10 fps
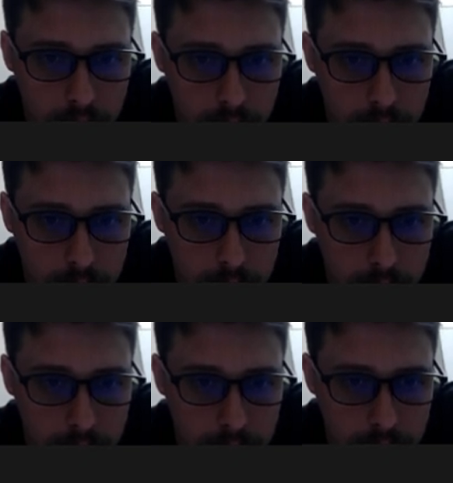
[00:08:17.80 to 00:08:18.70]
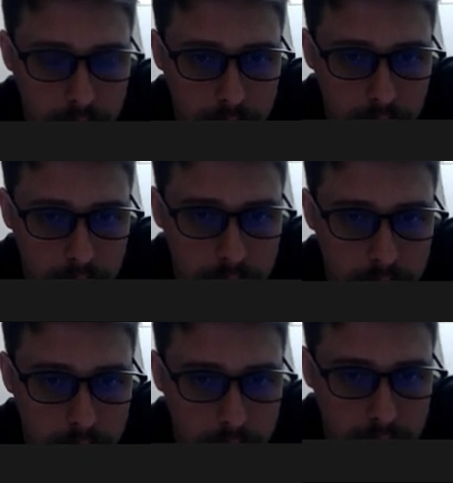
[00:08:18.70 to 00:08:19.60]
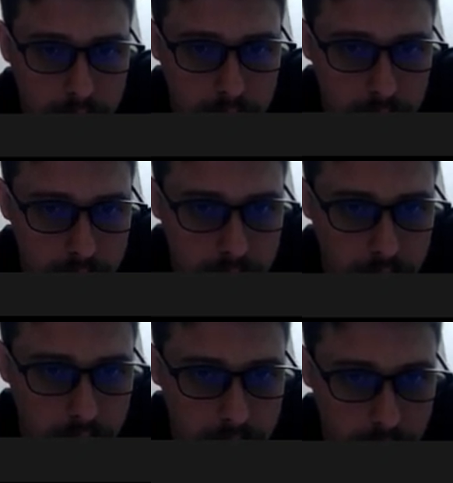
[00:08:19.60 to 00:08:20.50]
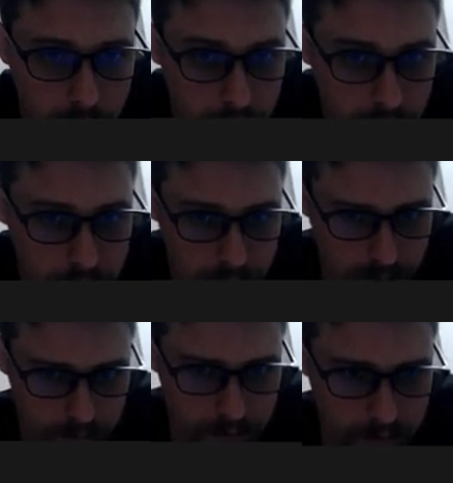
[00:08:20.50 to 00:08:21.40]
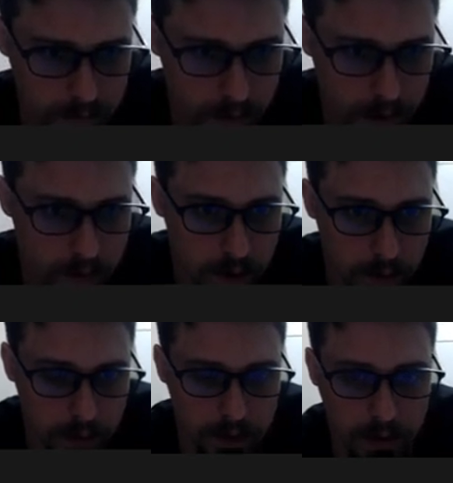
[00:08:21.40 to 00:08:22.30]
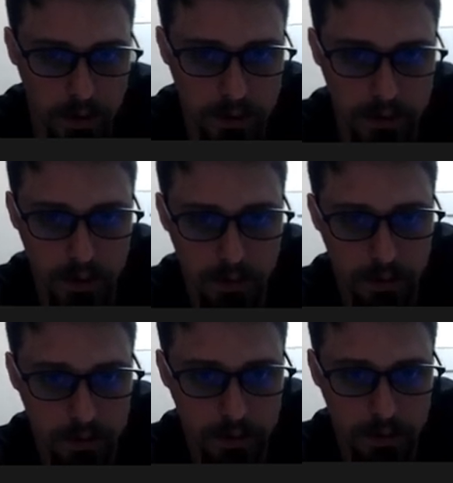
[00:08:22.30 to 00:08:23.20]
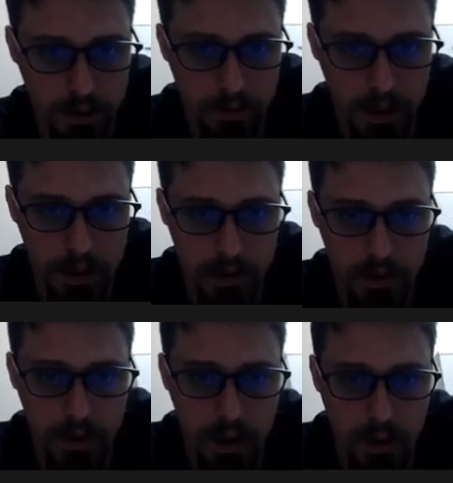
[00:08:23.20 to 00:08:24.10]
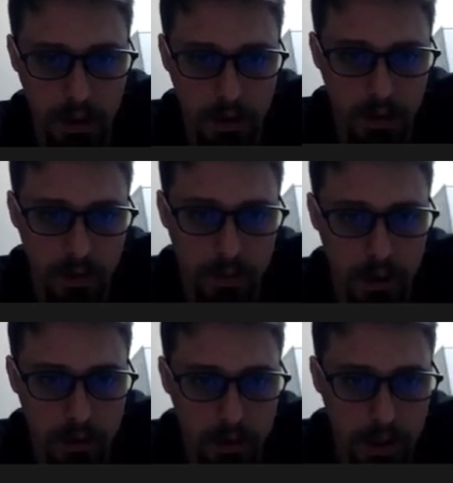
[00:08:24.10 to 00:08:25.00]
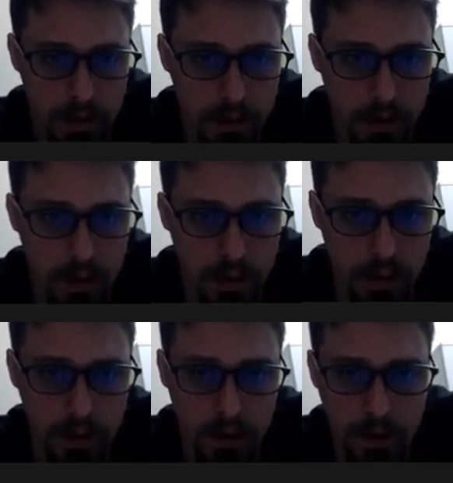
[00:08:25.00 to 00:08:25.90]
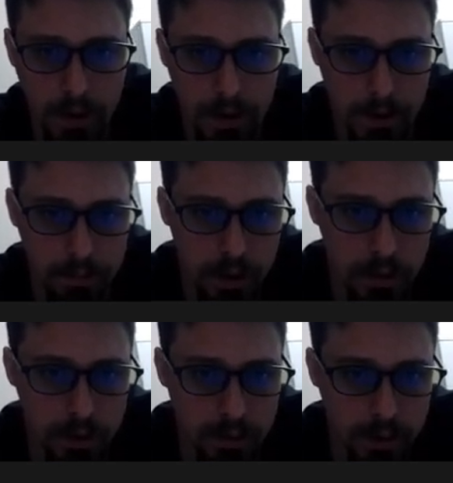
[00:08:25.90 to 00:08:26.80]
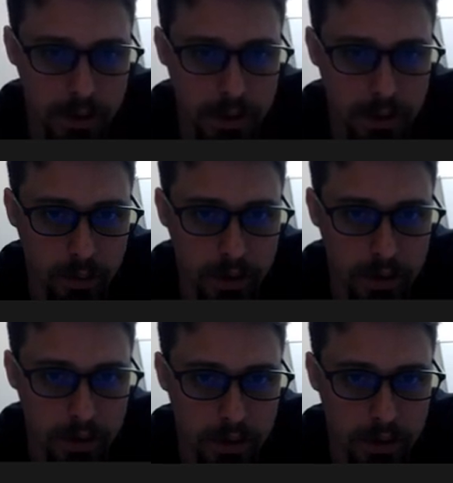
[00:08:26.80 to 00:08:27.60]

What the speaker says: Moving to e5 is basically a mistake for white, giving up considerable advantage. And then if they do that, you're supposed to proceed with